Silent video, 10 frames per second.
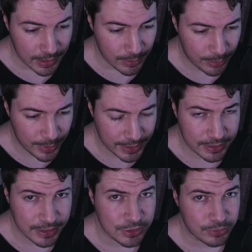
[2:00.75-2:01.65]
but
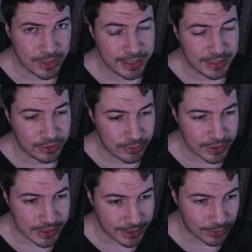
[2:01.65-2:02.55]
it's really
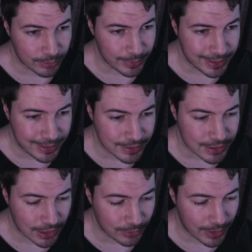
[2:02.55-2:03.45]
interesting to me,
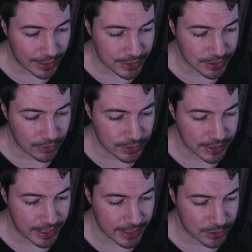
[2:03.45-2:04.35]
so I chose
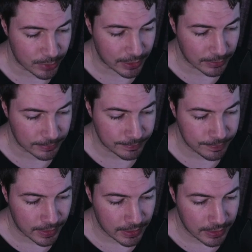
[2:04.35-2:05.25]
it as well.
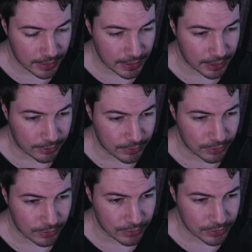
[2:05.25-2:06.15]
It can
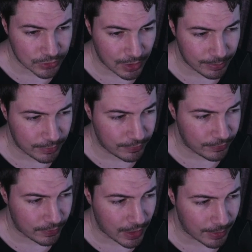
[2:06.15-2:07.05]
drop
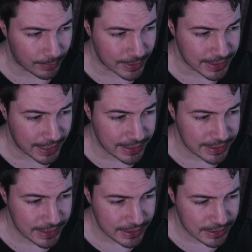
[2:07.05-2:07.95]
from
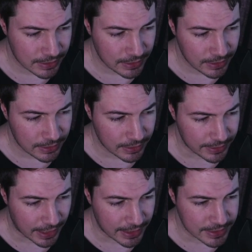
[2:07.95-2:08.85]
Genesis, the
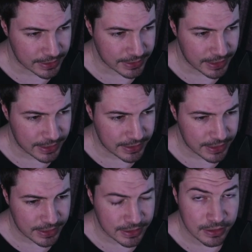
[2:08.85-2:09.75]
dungeon
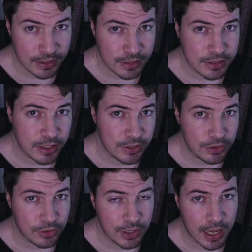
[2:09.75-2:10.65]
Genesis, so you're
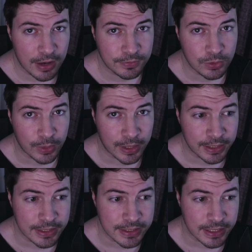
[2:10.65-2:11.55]
going to have to run
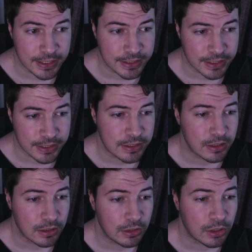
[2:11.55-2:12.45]
Genesis
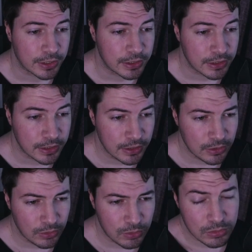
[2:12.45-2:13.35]
a lot,
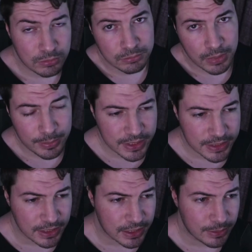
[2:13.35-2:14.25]
or maybe just
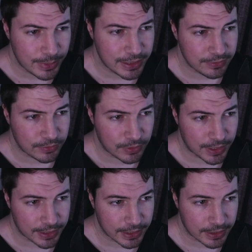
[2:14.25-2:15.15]
a little bit if you're
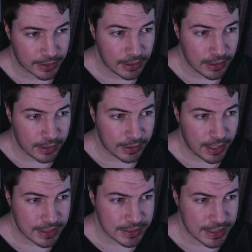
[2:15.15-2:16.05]
lucky.
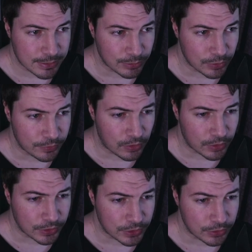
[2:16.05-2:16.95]
Next, let's move
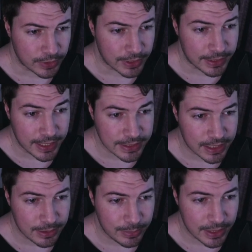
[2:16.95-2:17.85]
on to the next
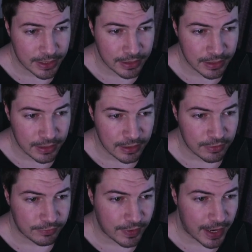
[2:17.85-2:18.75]
rapier,
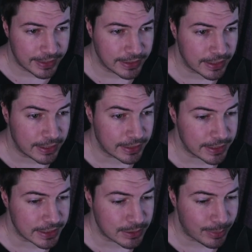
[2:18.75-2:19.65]
Final
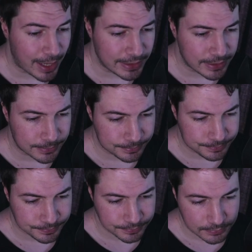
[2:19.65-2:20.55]
Respite.
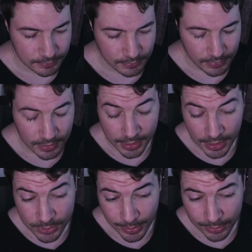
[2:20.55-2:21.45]

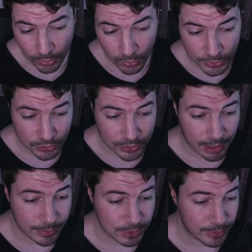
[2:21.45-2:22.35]
This one also
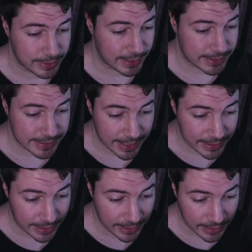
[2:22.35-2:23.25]
comes with
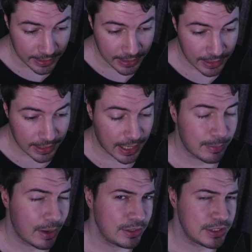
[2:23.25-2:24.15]
dexterity. I
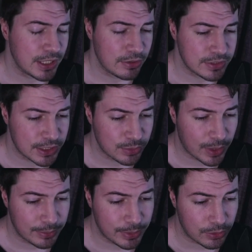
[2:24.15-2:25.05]
mainly chose this
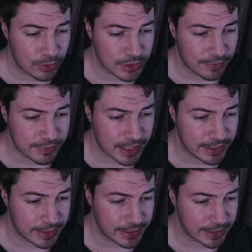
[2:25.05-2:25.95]
one because of
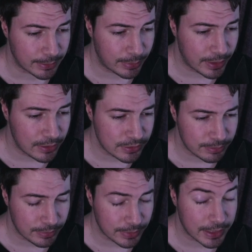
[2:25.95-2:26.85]
Sundering
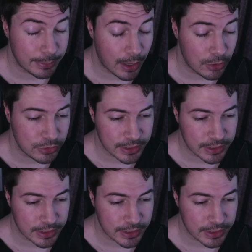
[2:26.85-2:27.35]
Repost,